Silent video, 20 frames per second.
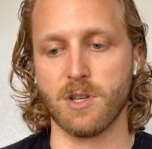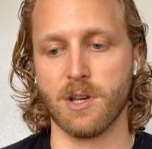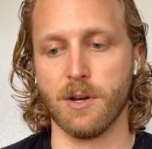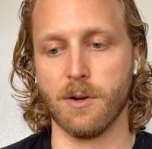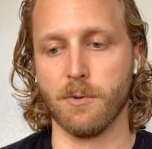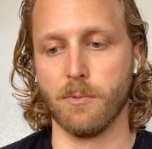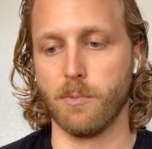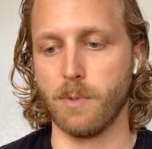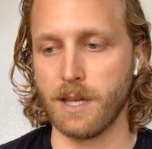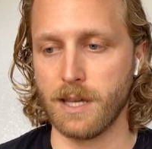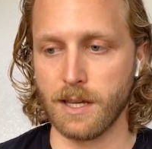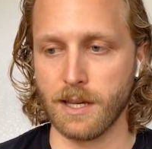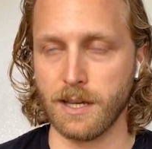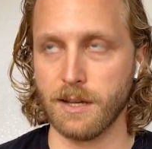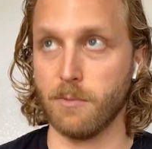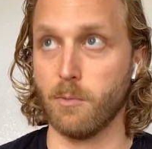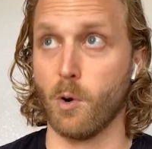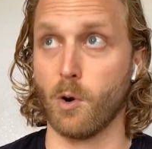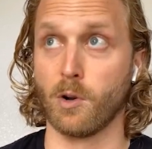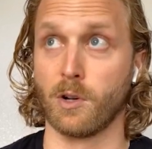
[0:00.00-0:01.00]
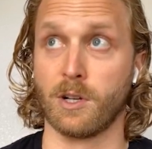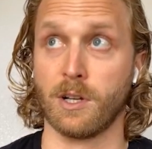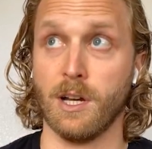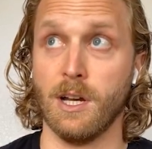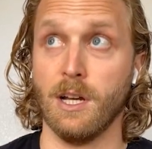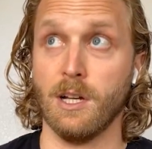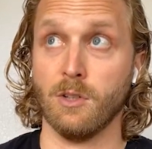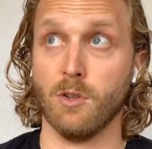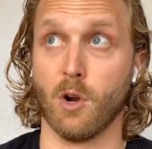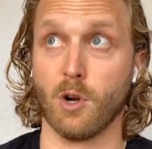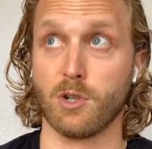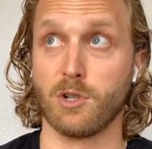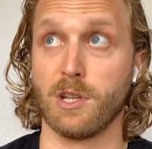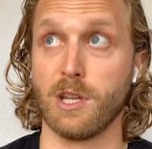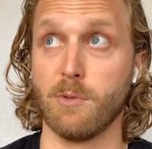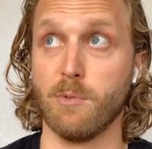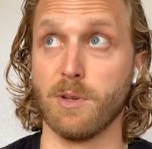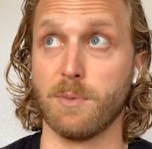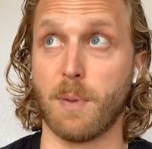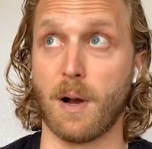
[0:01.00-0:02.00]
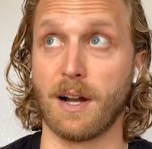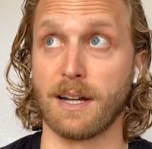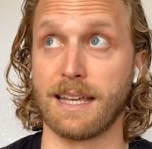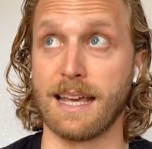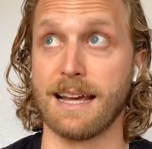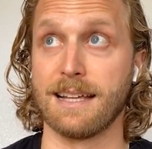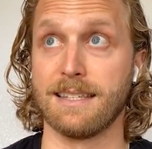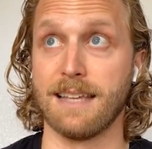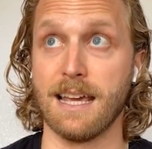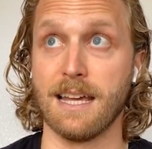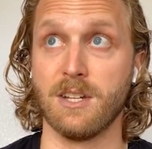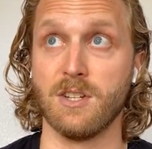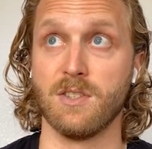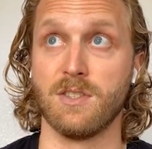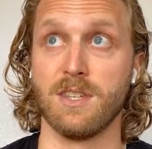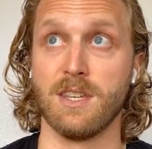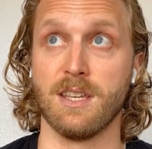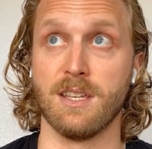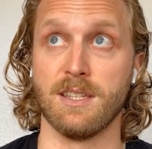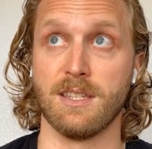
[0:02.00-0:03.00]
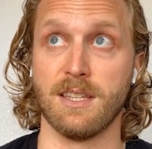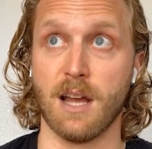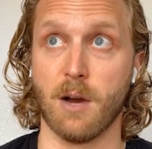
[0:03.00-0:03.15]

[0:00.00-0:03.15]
So we work largely with podcast agencies,